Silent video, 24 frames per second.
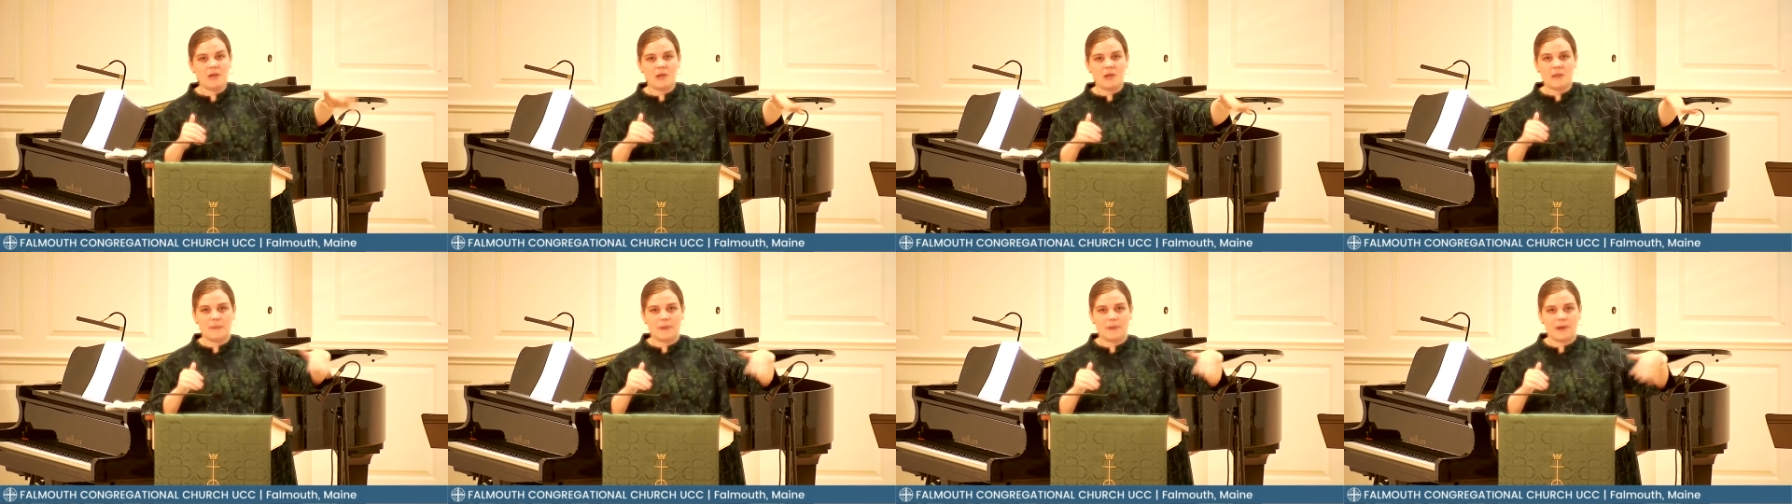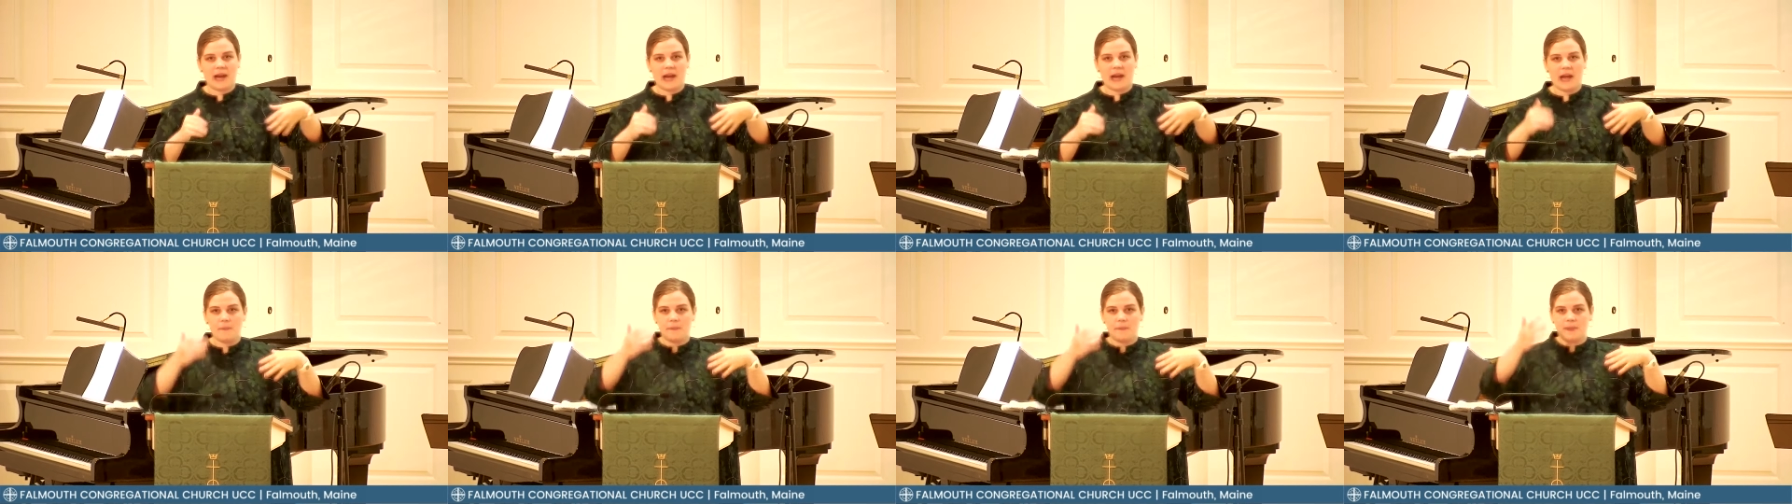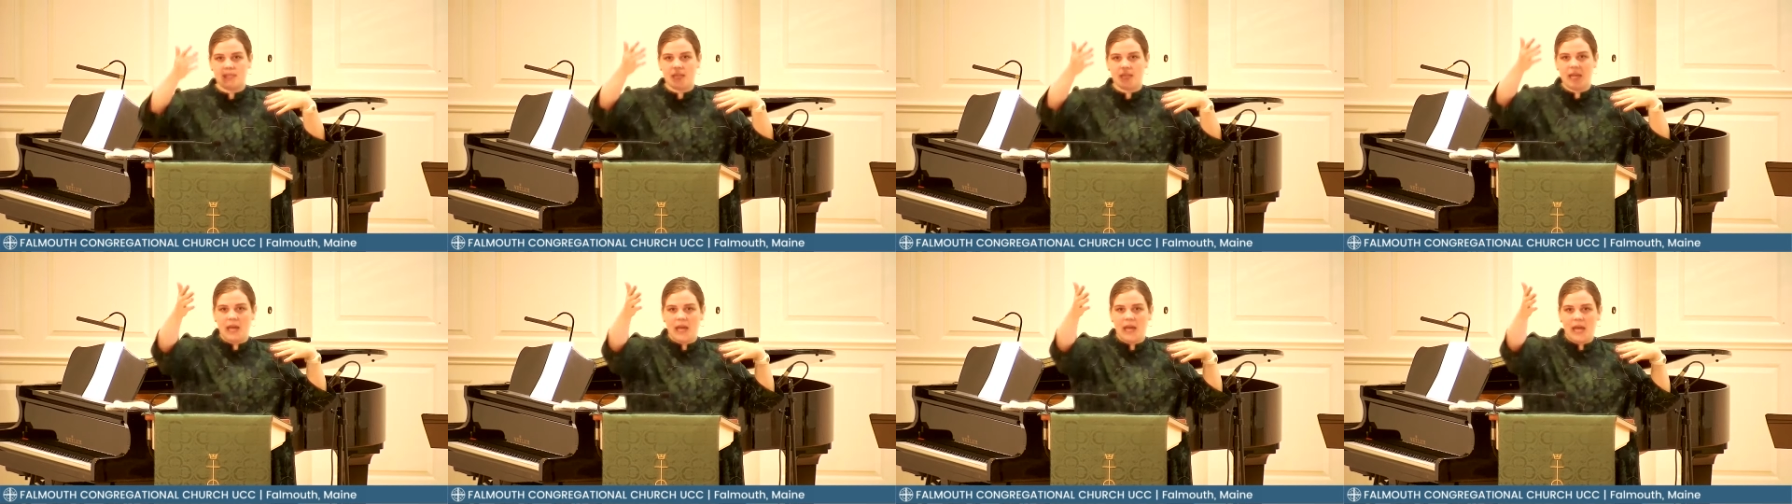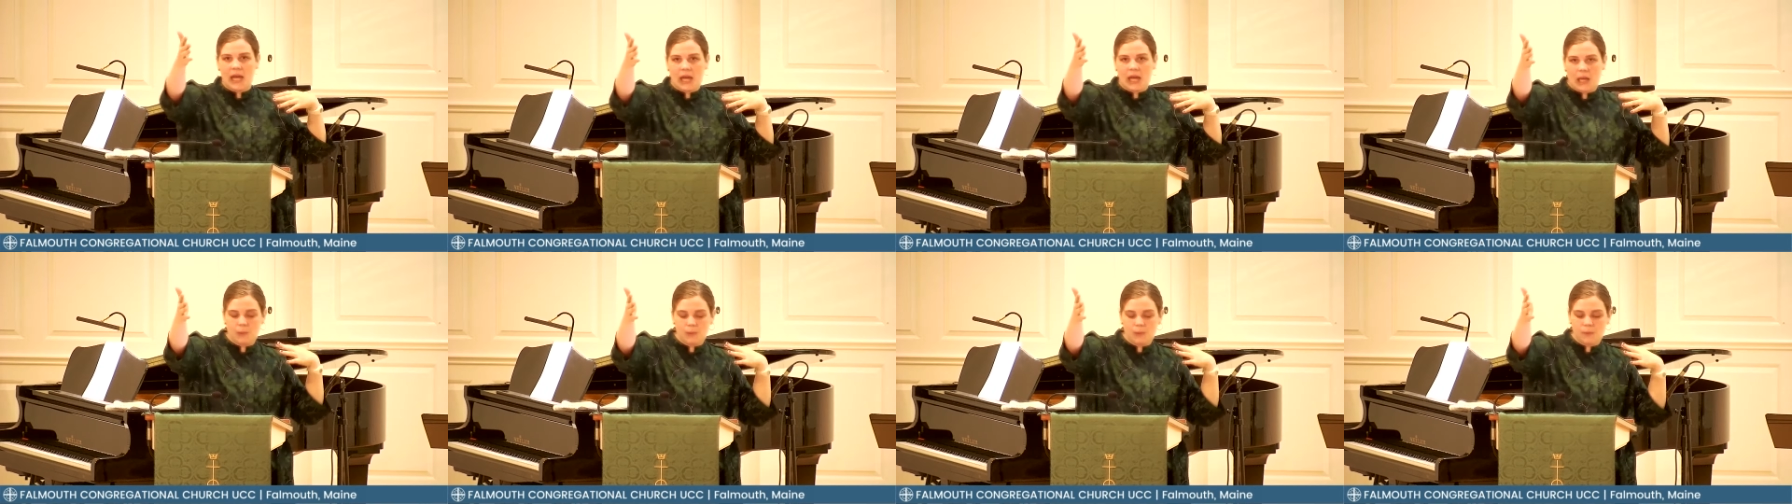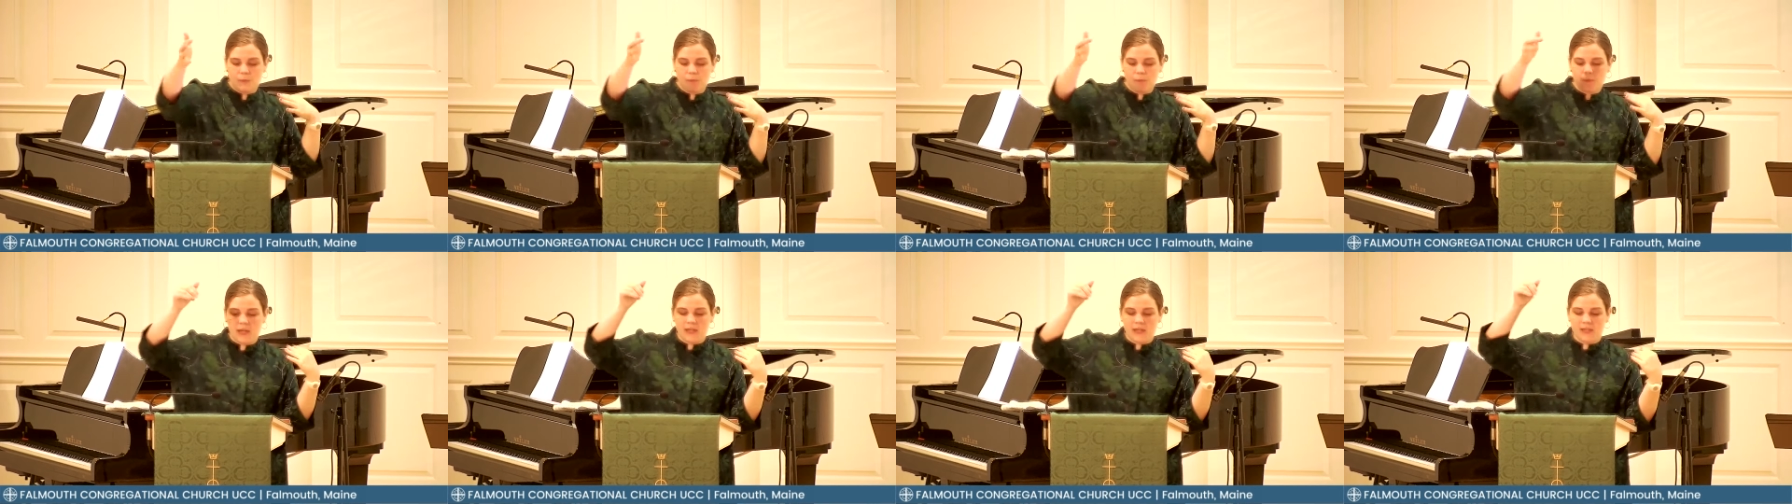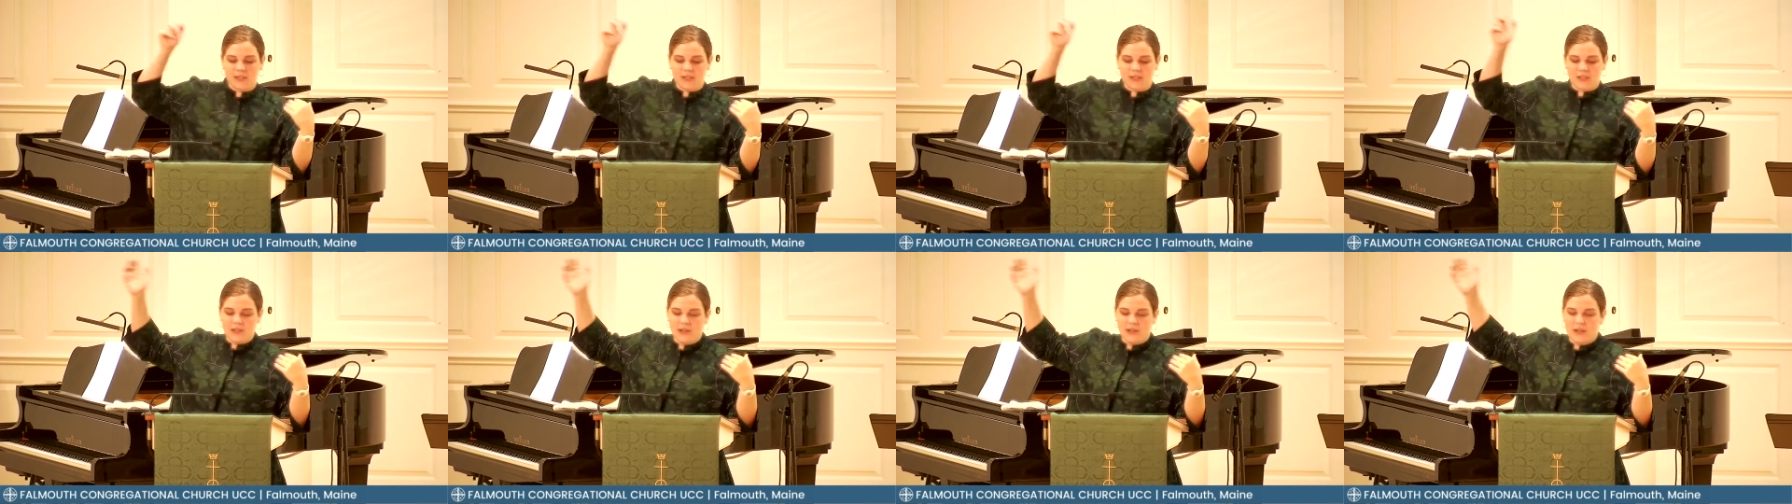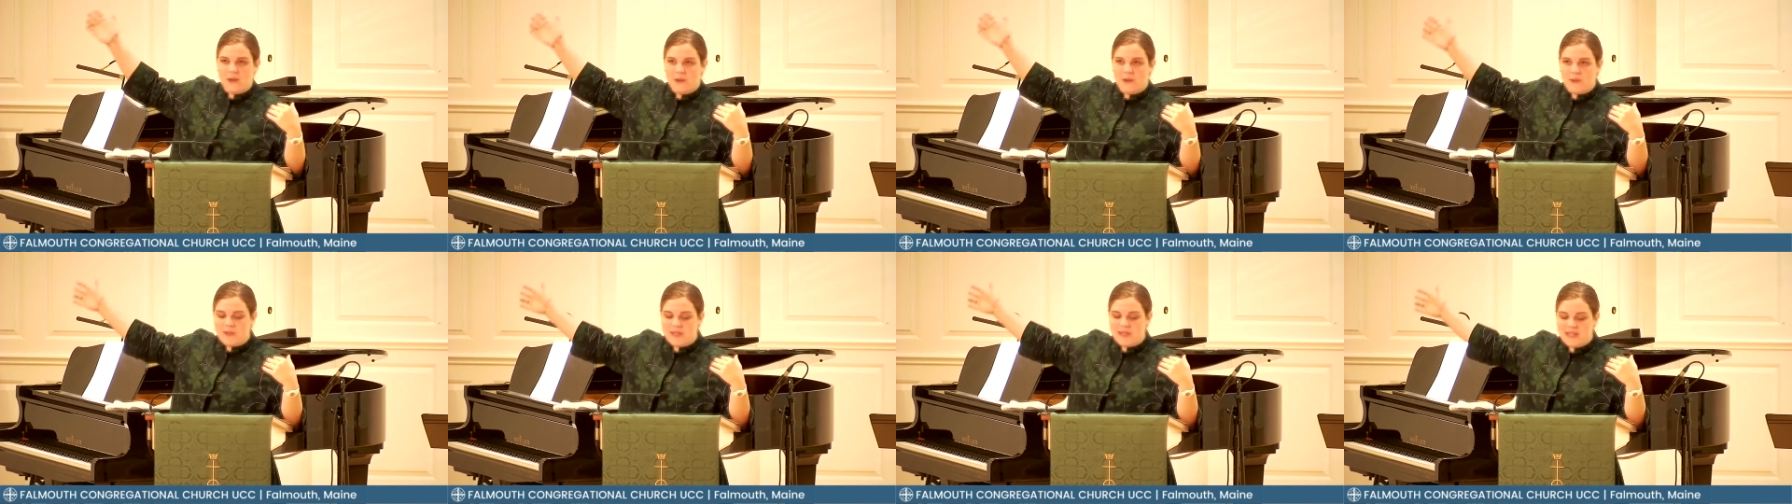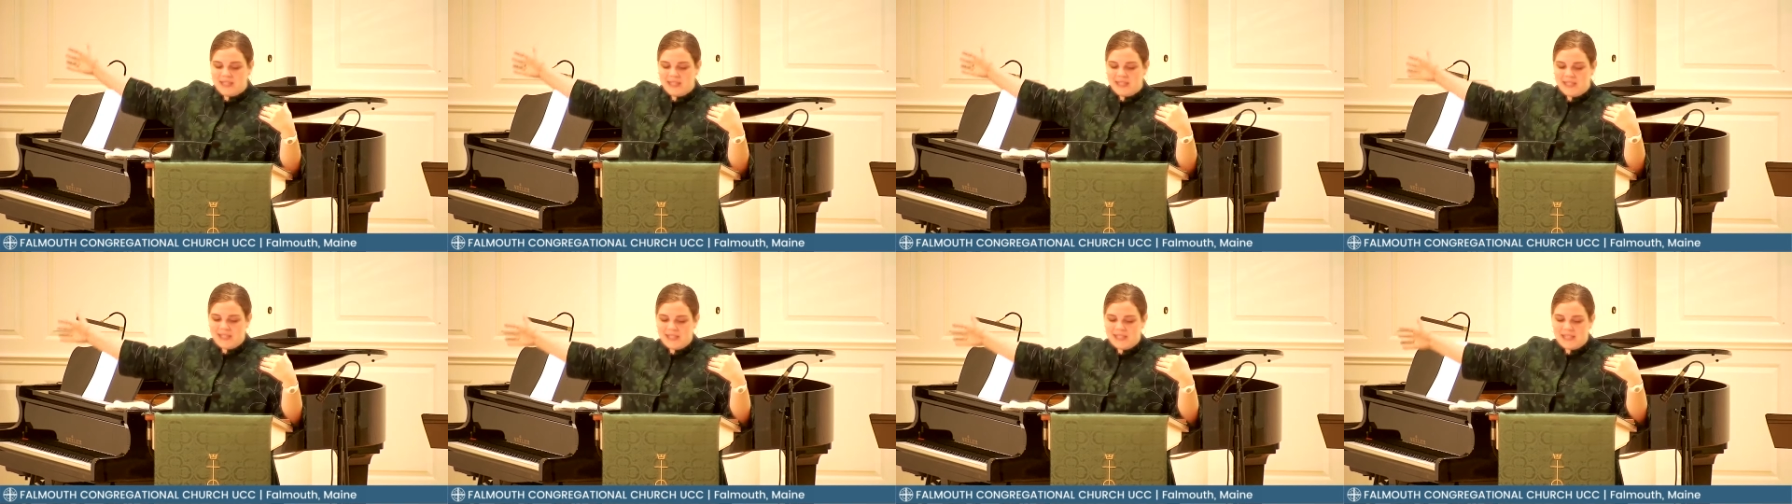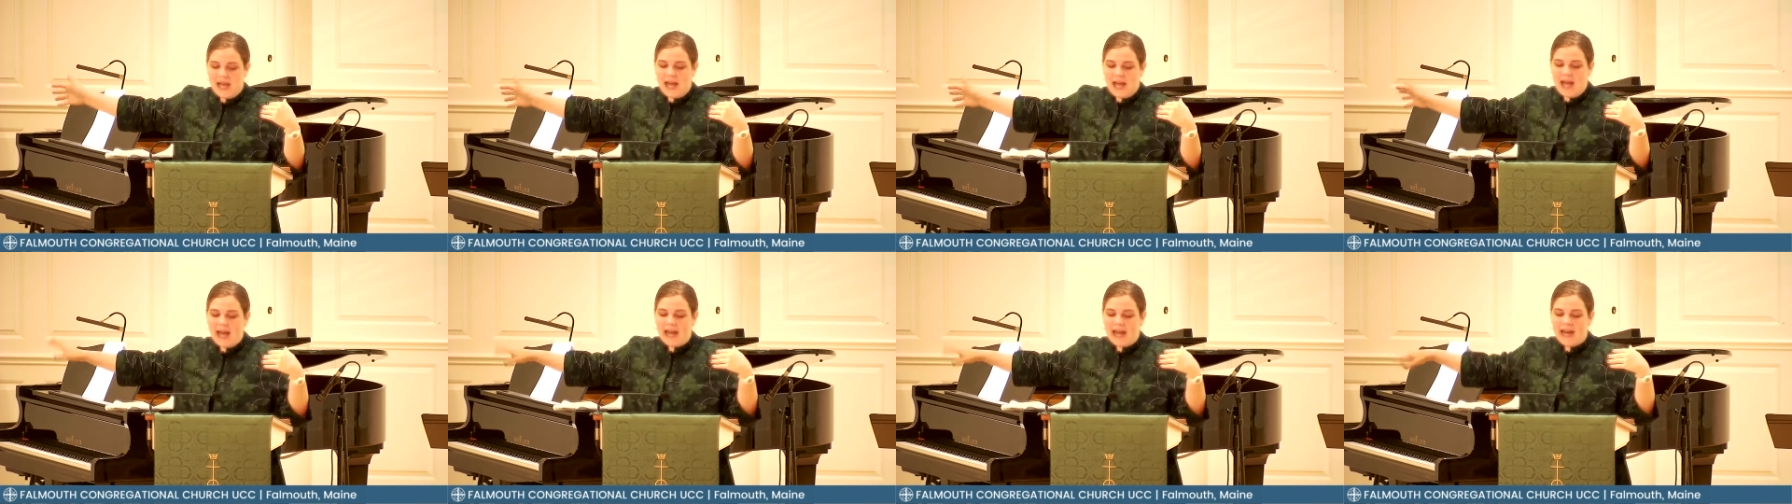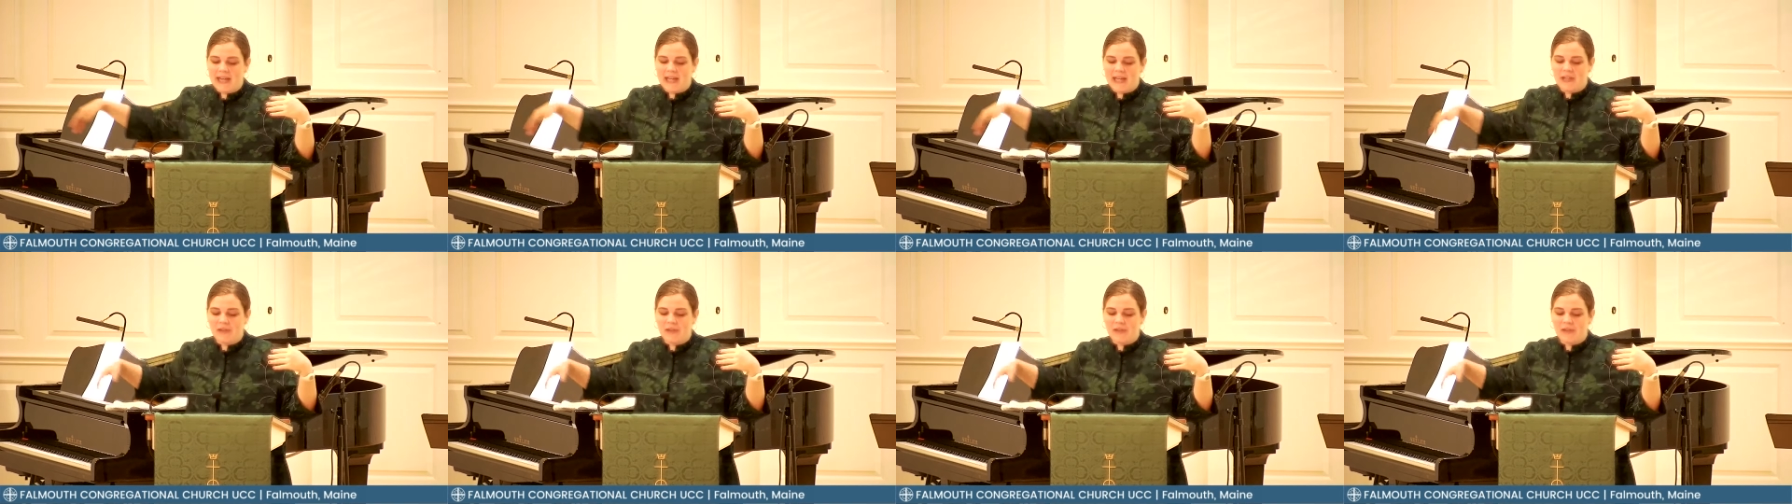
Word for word: or perhaps out front or to the side, if